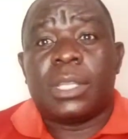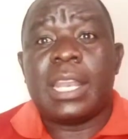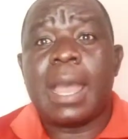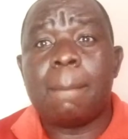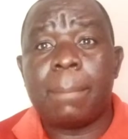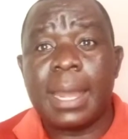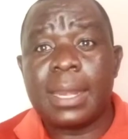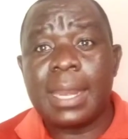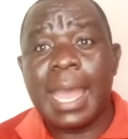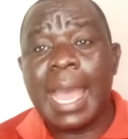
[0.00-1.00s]

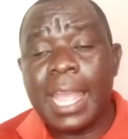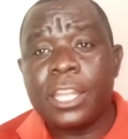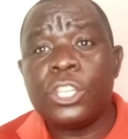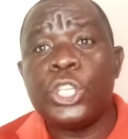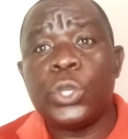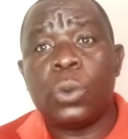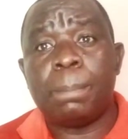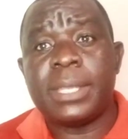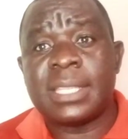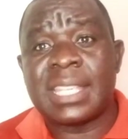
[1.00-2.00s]
Number nine,
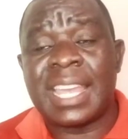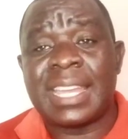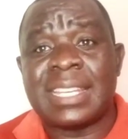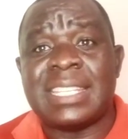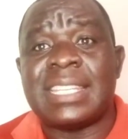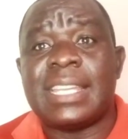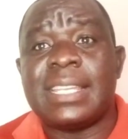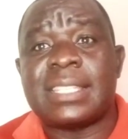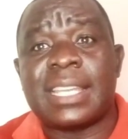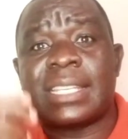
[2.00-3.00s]
UBZ
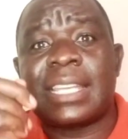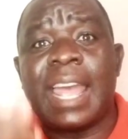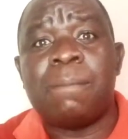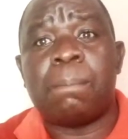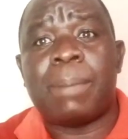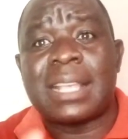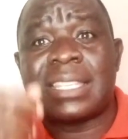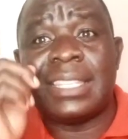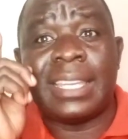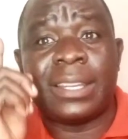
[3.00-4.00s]
is a time
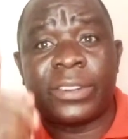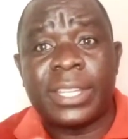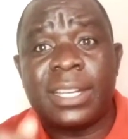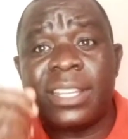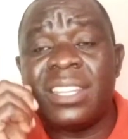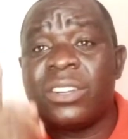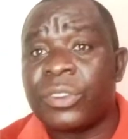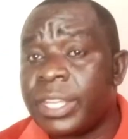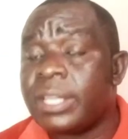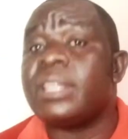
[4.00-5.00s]
bus. They really,
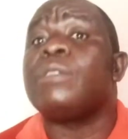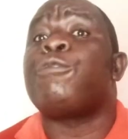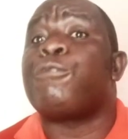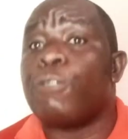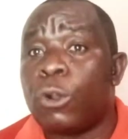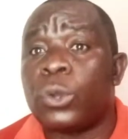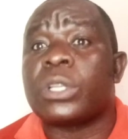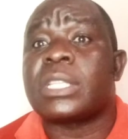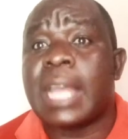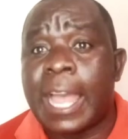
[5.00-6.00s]
really
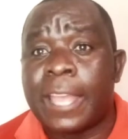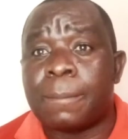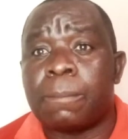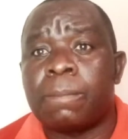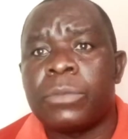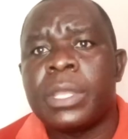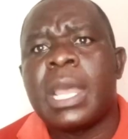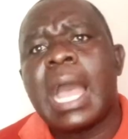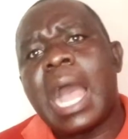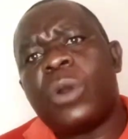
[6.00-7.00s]
follow time.
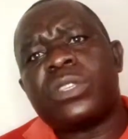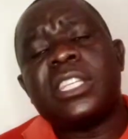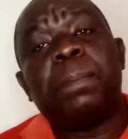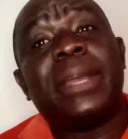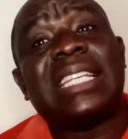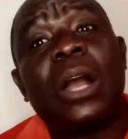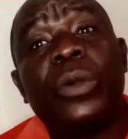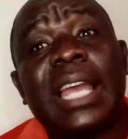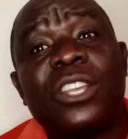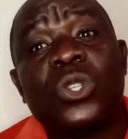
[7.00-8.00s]
I was in
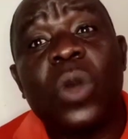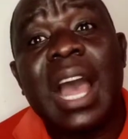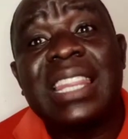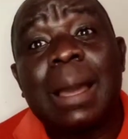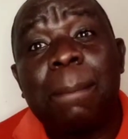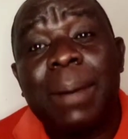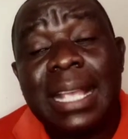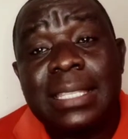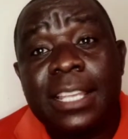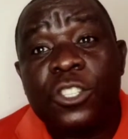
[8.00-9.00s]
Petauke, I saw other
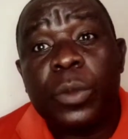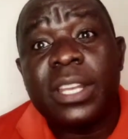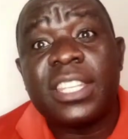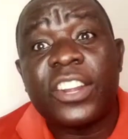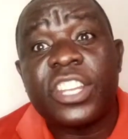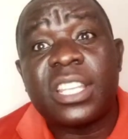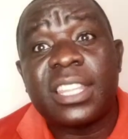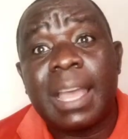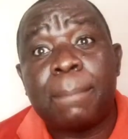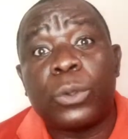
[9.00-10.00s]
buses when they reach
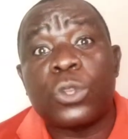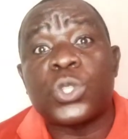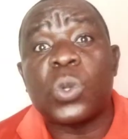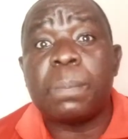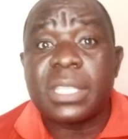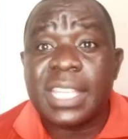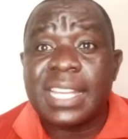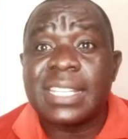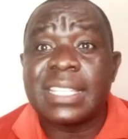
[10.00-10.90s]
there, because UBZ